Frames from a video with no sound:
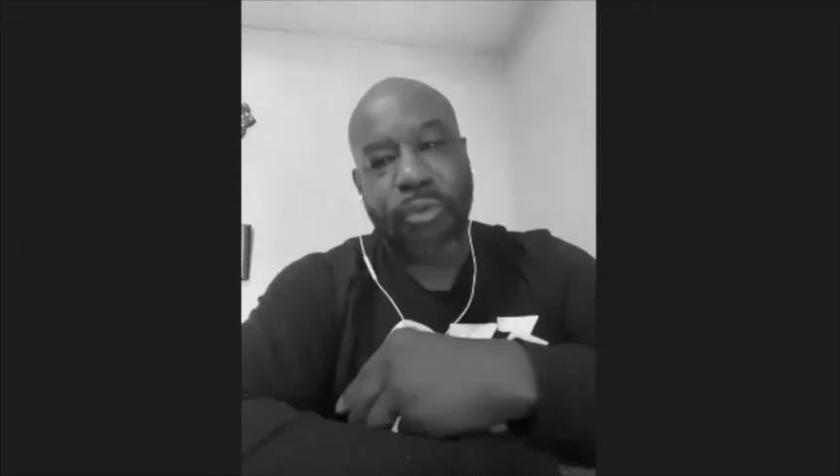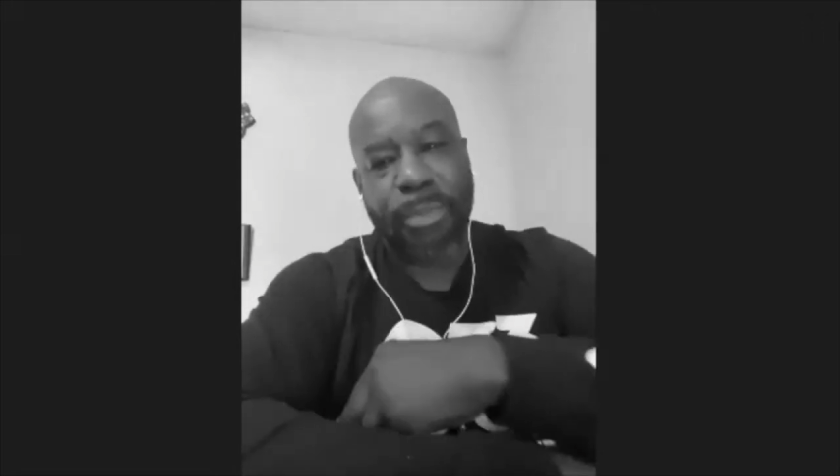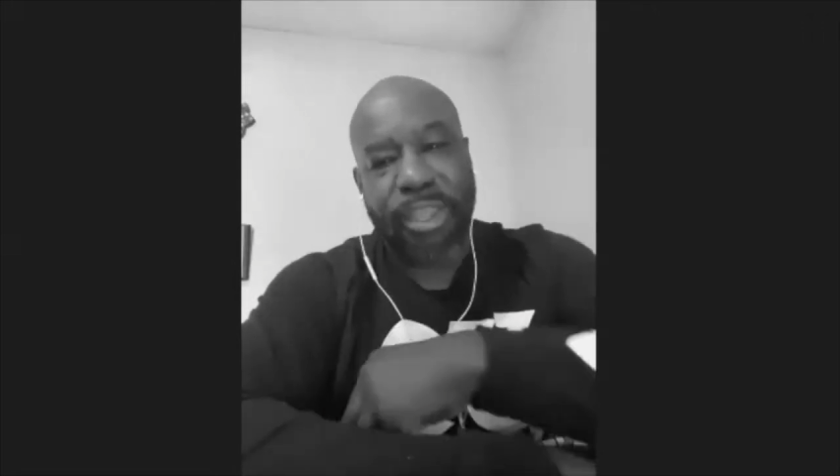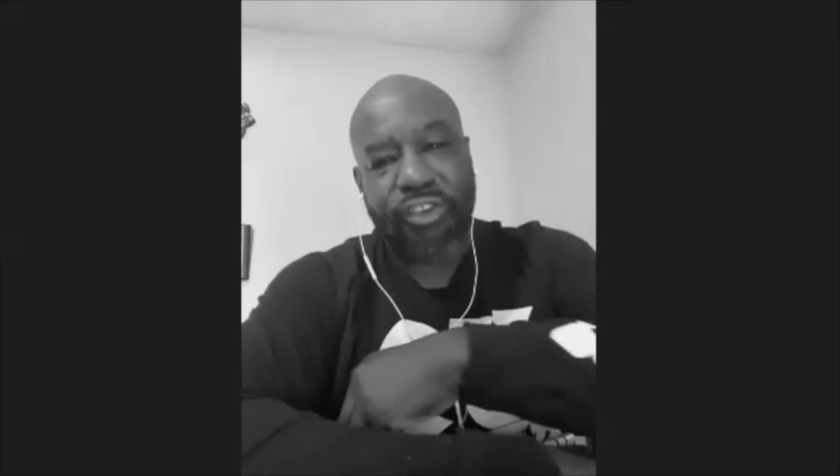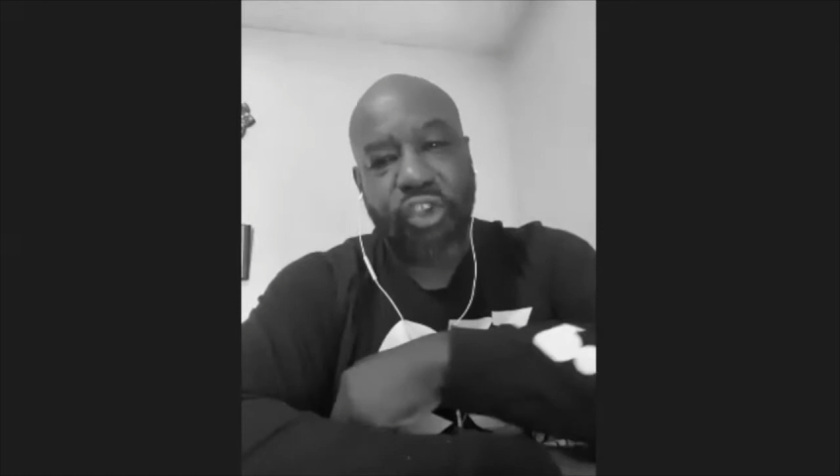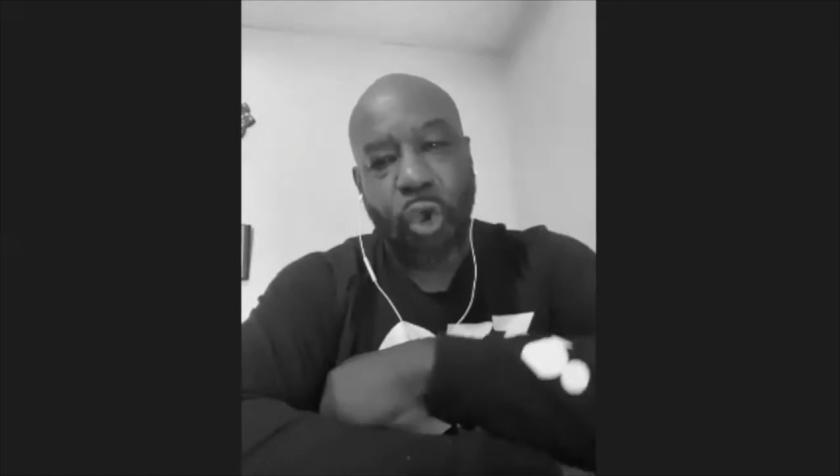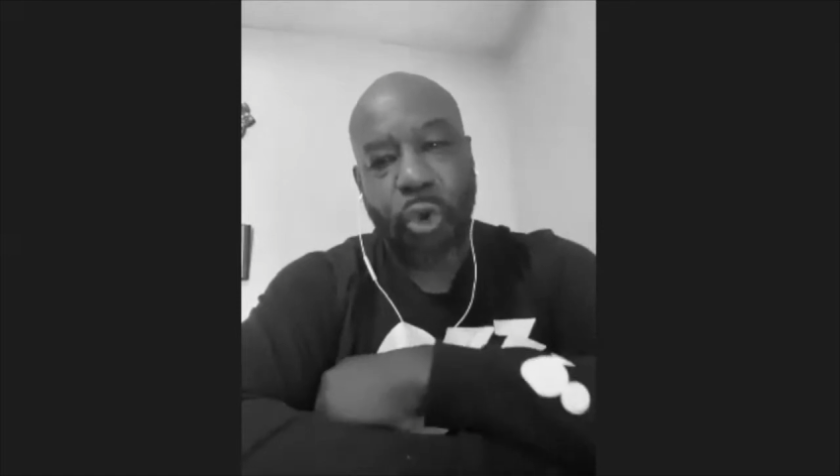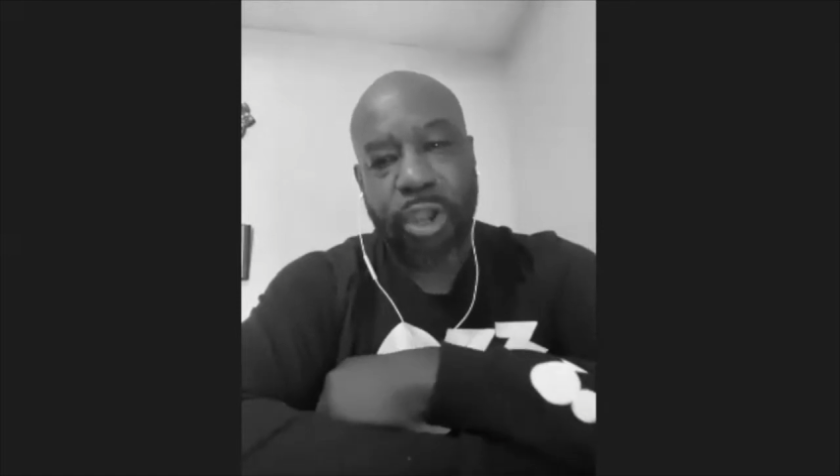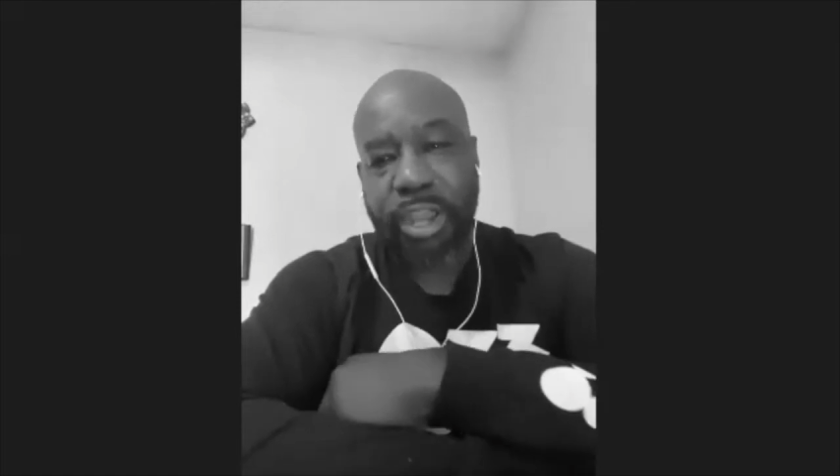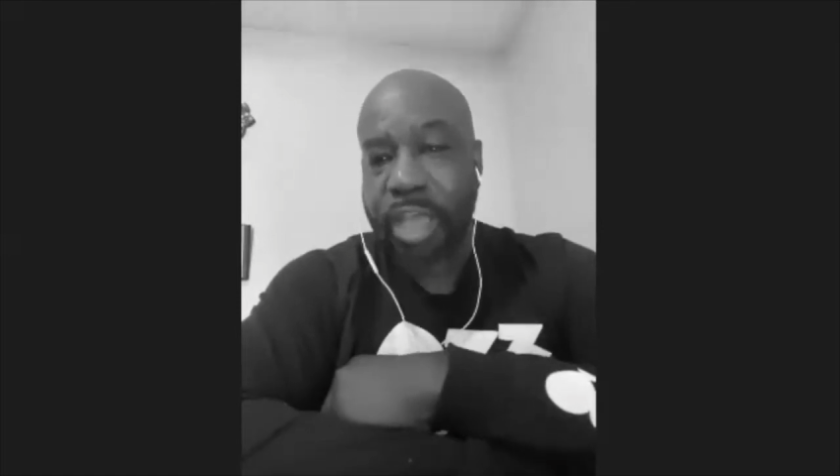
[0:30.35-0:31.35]
from being
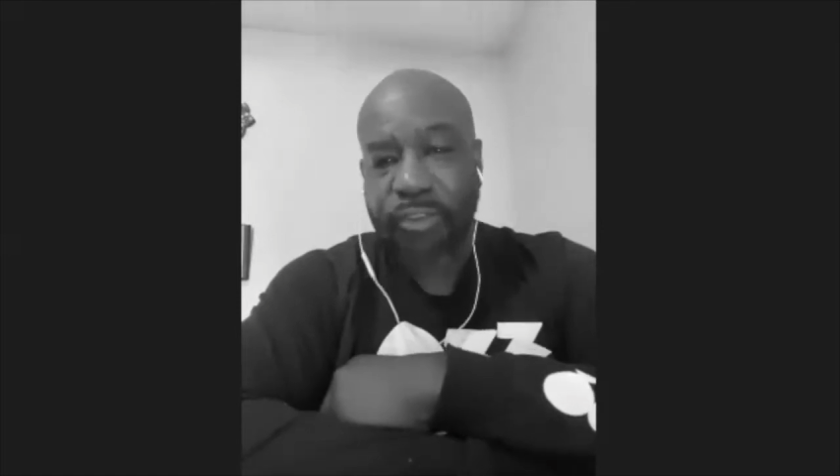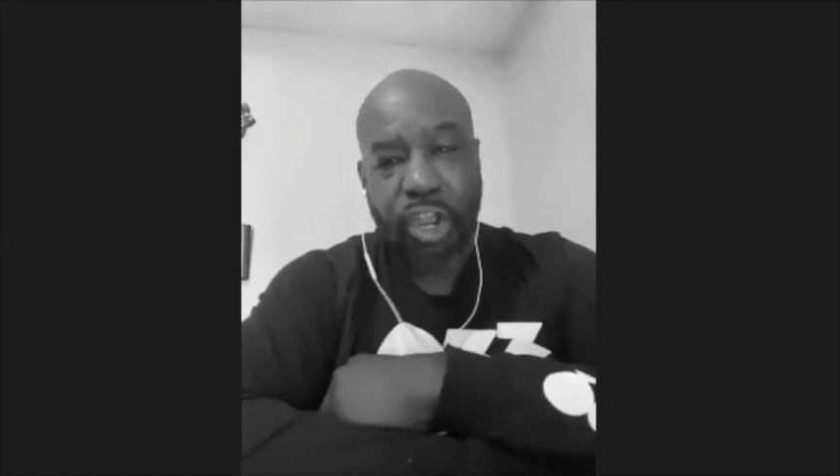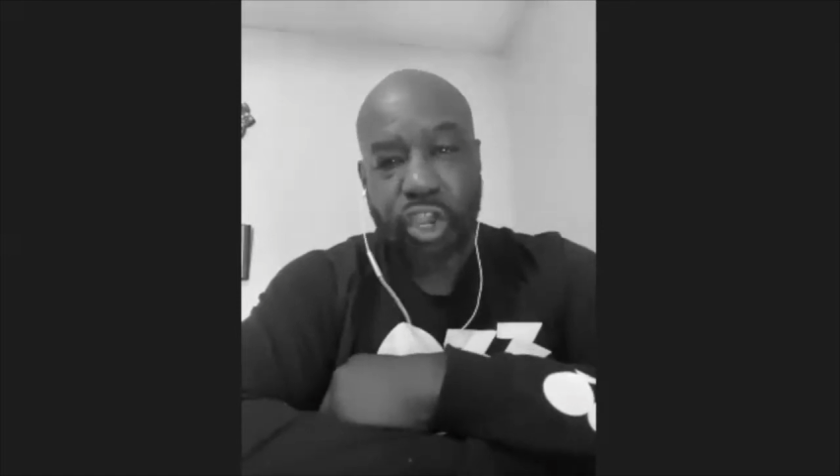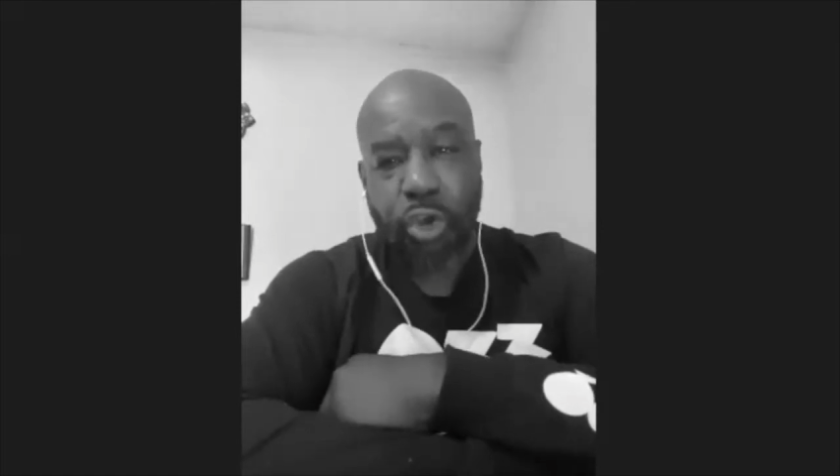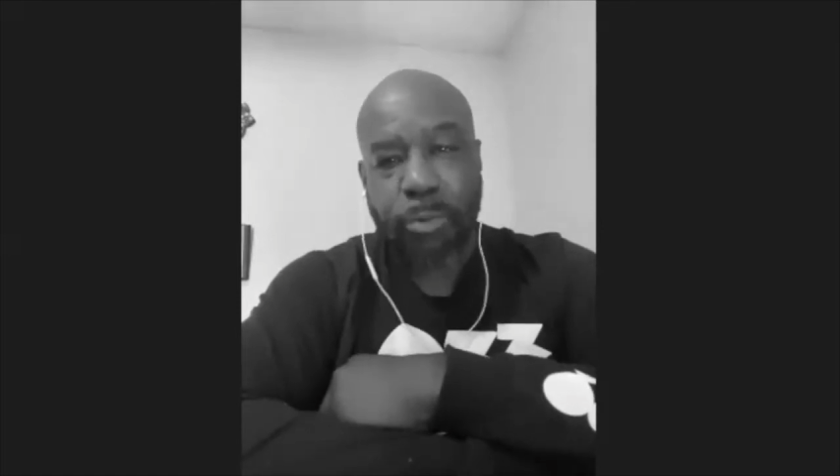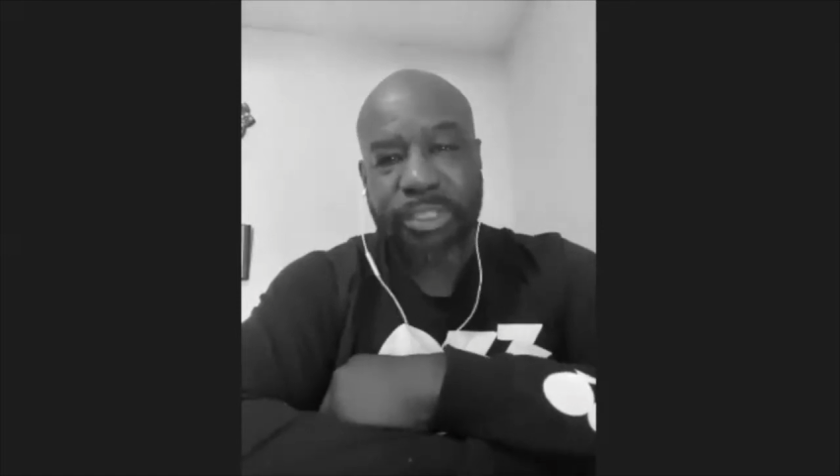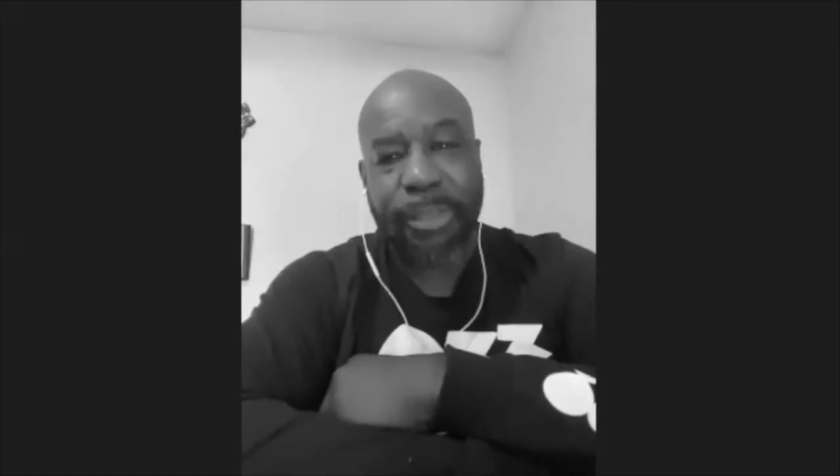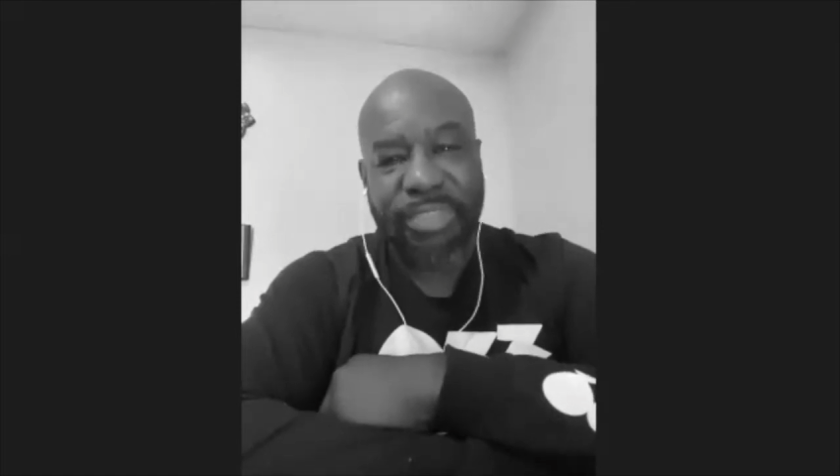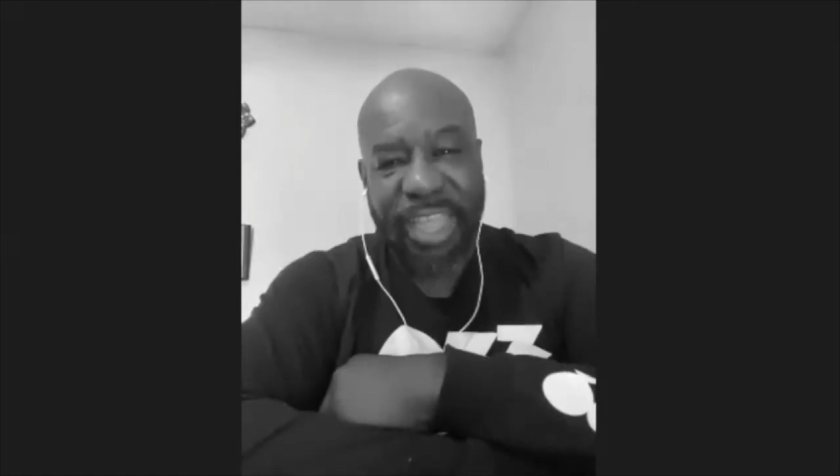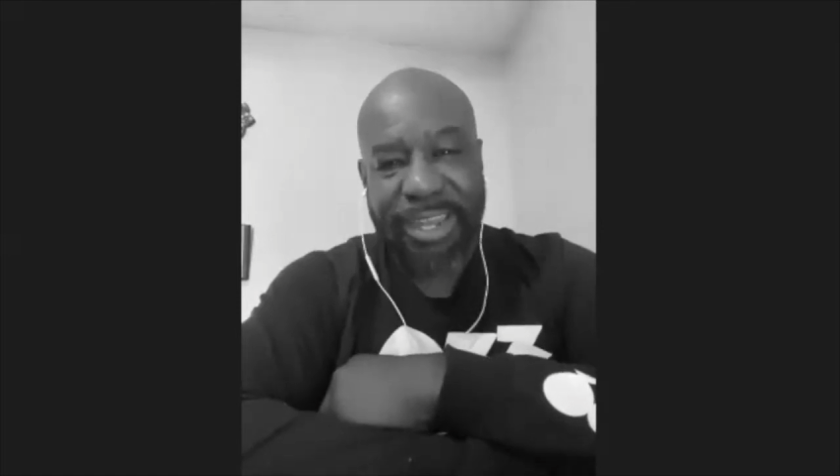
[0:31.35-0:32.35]
torn from the uterus
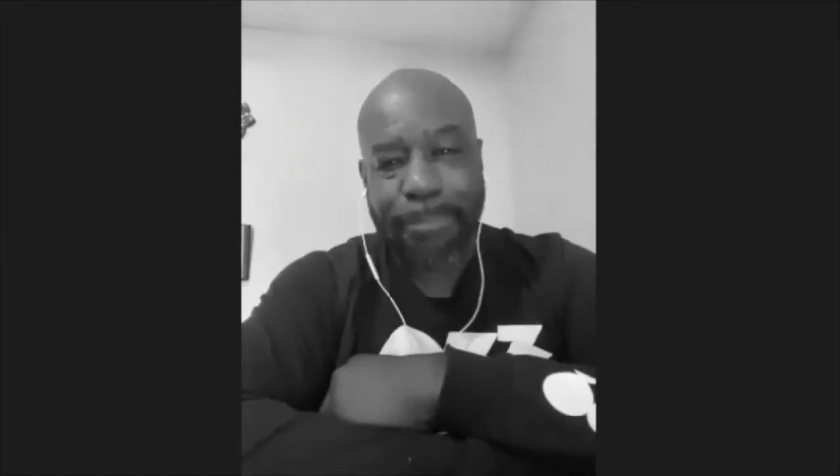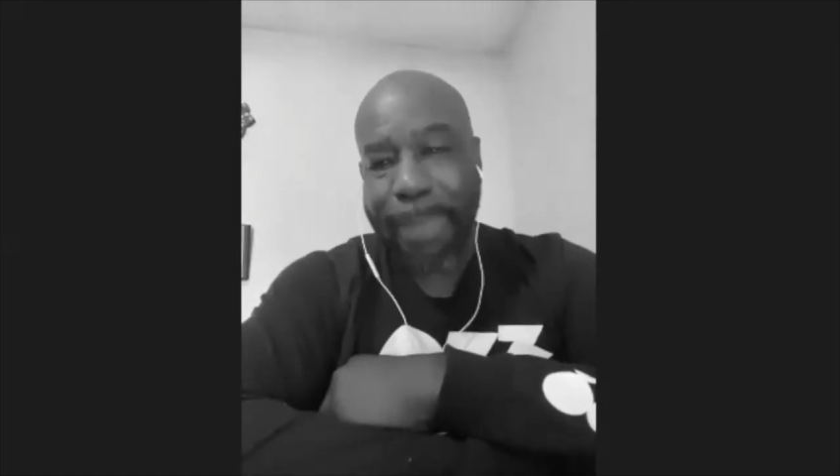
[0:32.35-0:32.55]
of then,